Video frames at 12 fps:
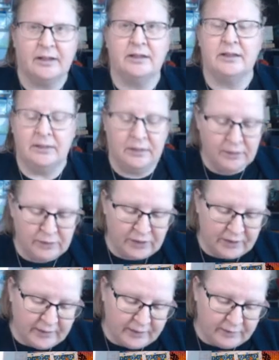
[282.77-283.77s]
using
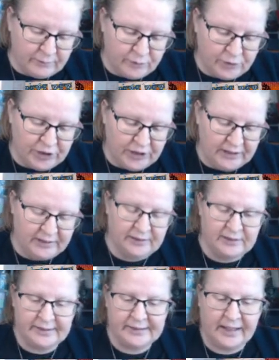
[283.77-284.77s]
their cheek and
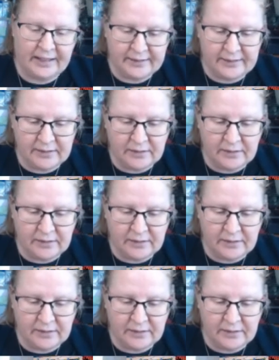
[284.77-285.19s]
sass.